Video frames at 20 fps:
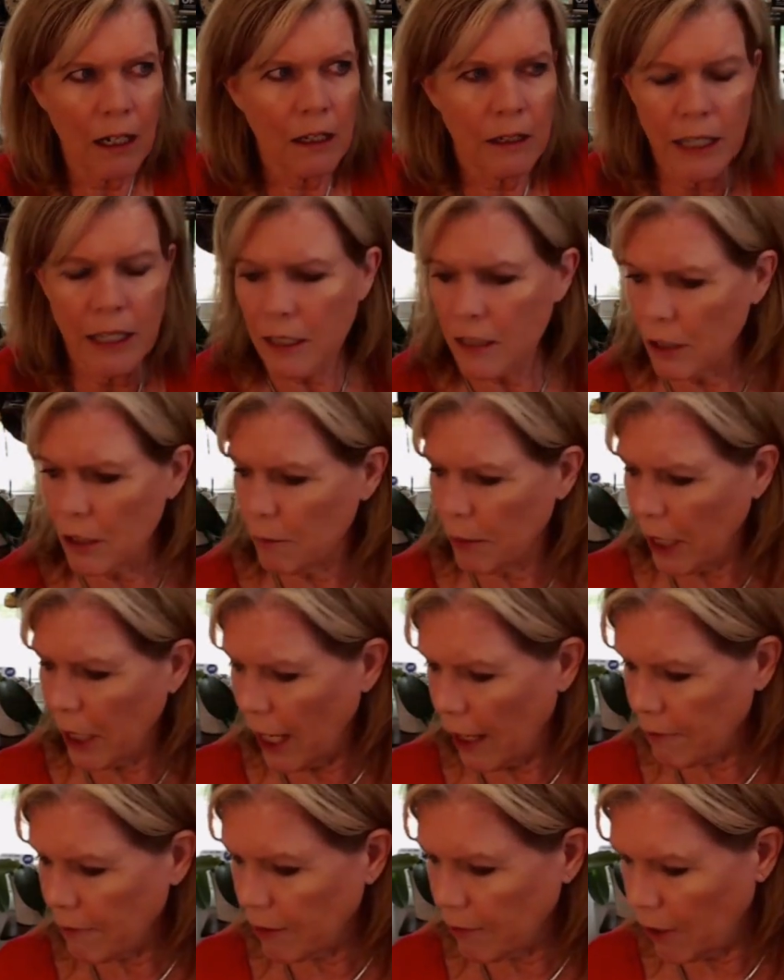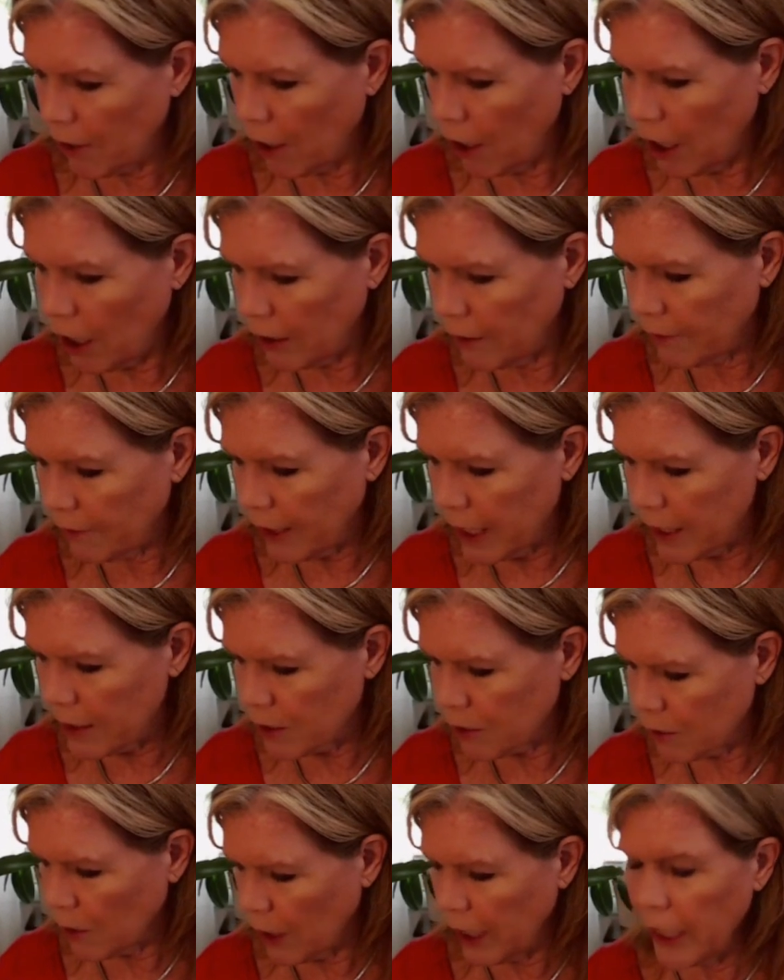that's on behalf of all of
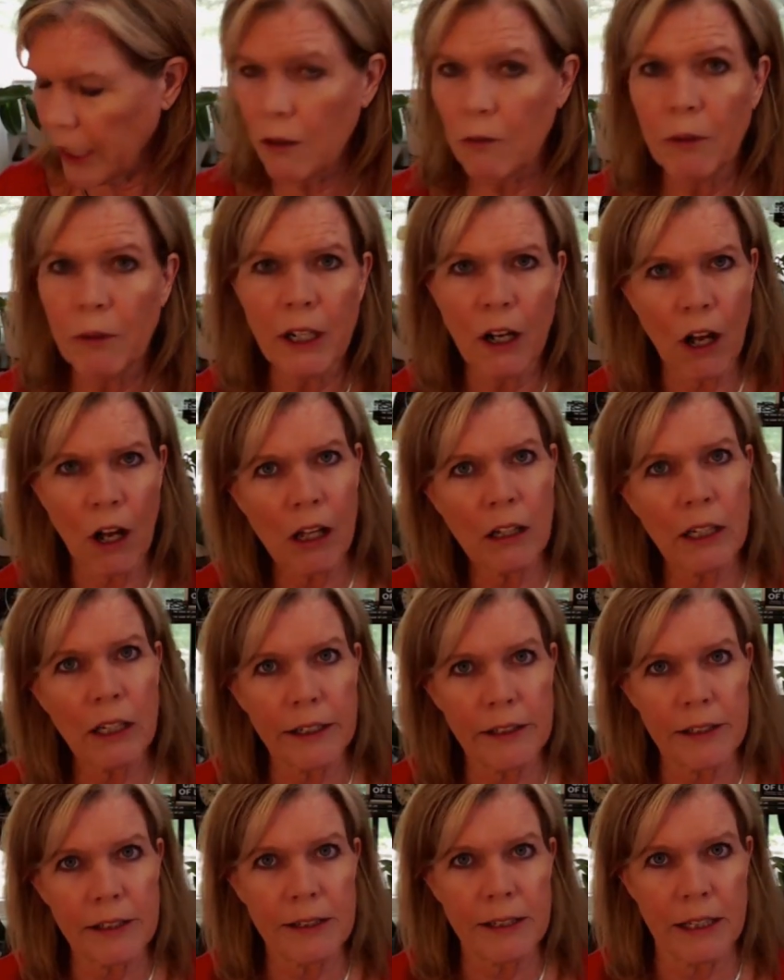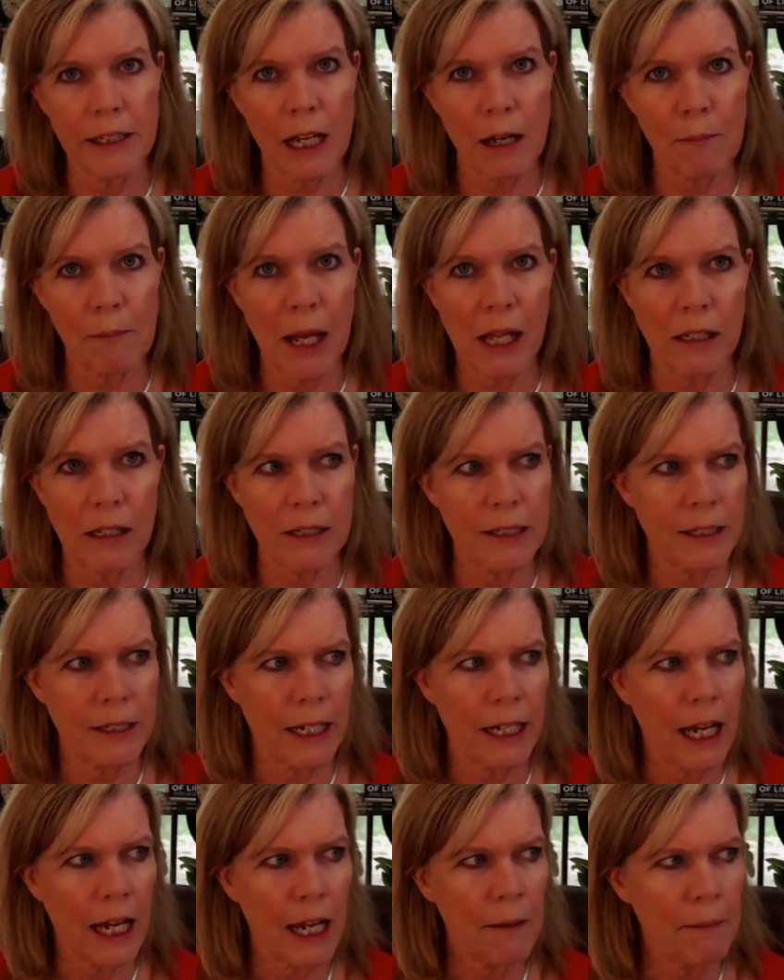us, right? We'd all like to see that
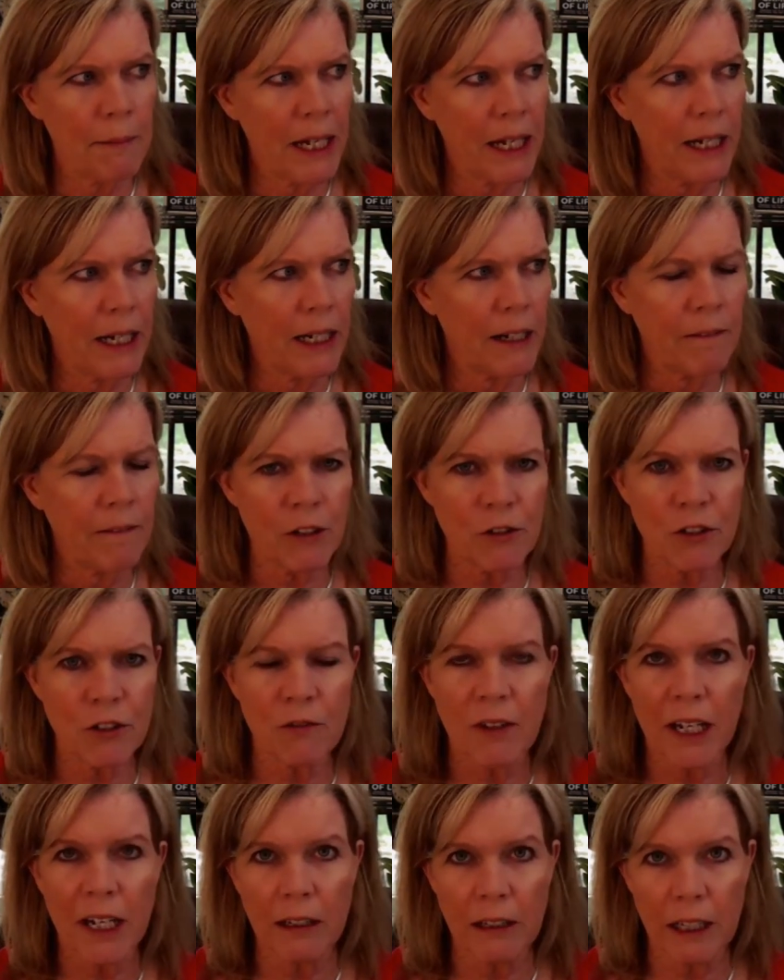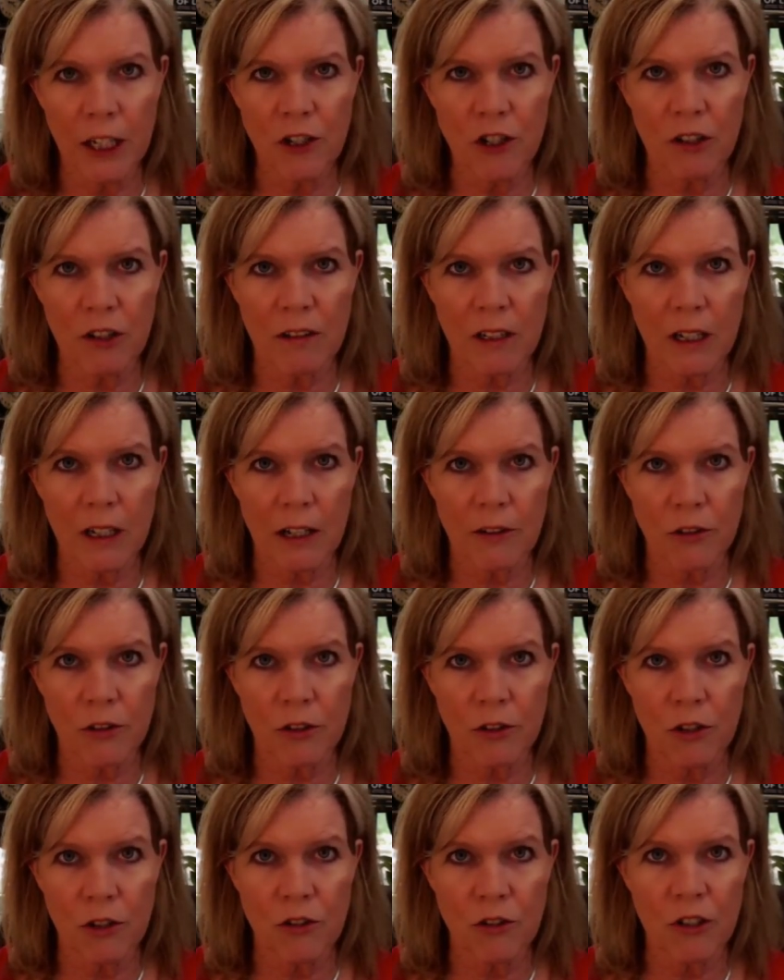policy. I mean, if there's a violation of the
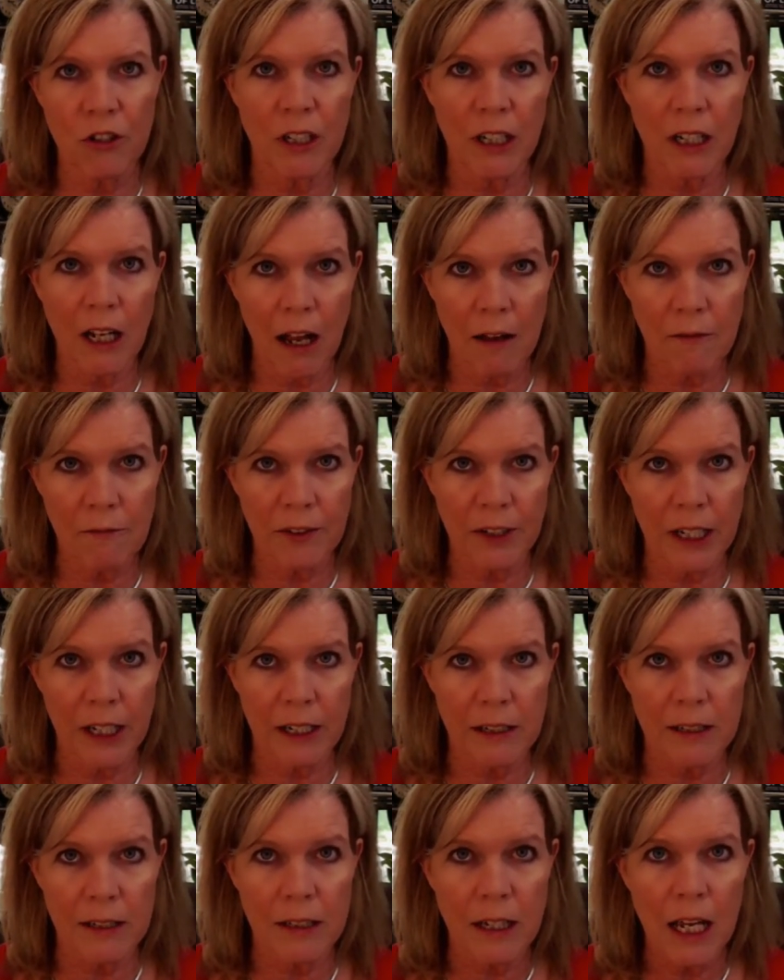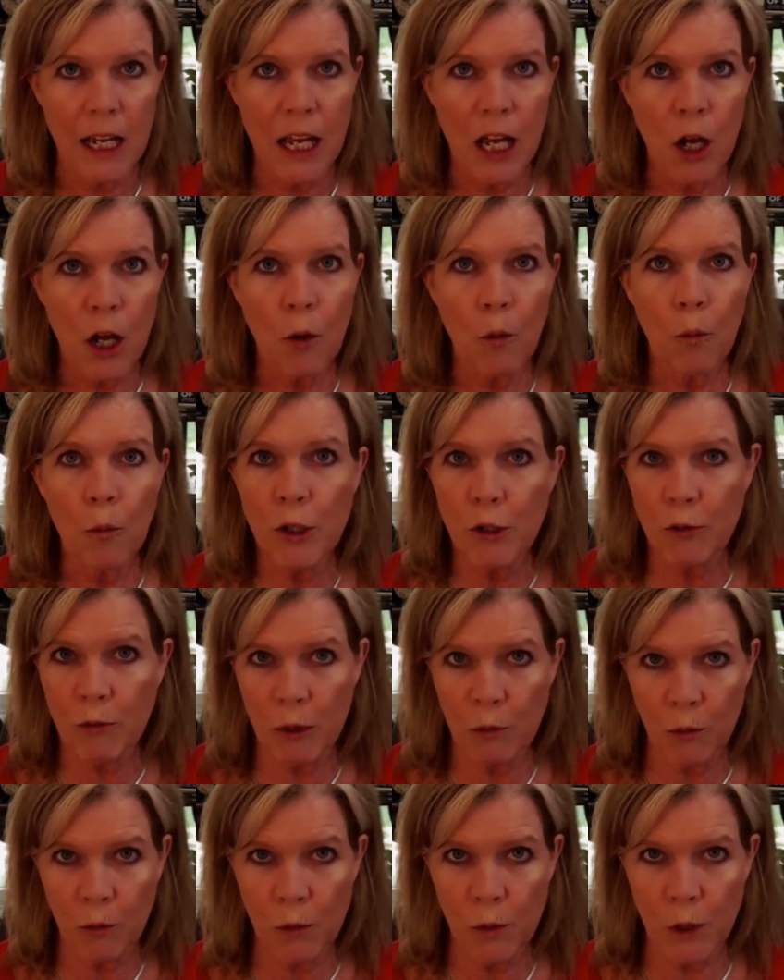Constitution that conflicts, which
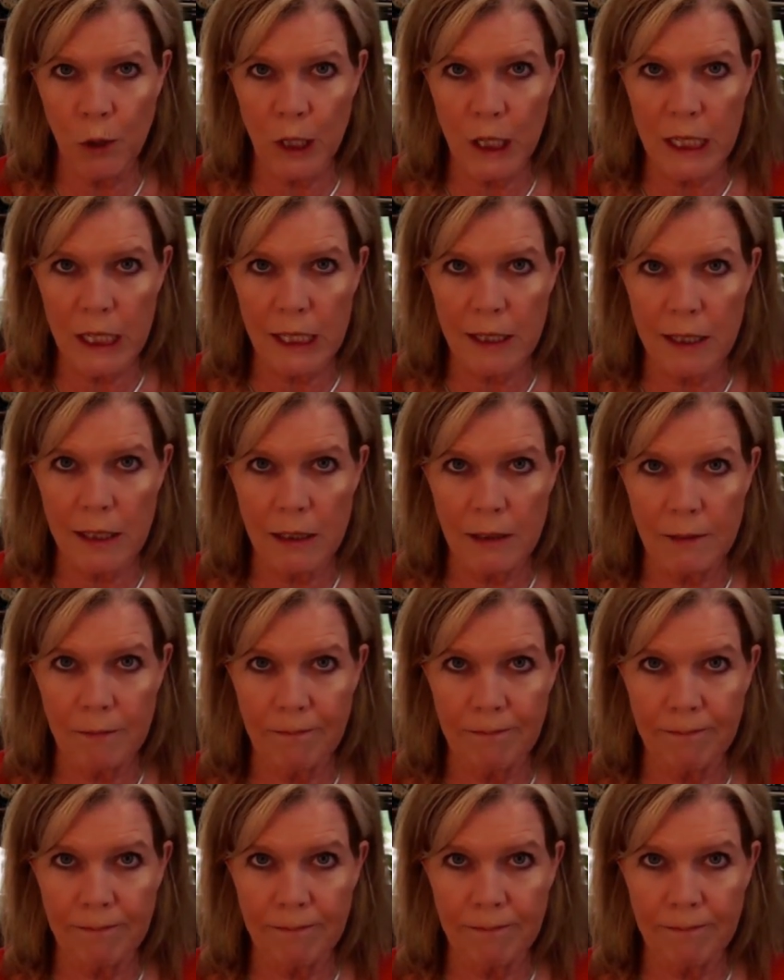one rules?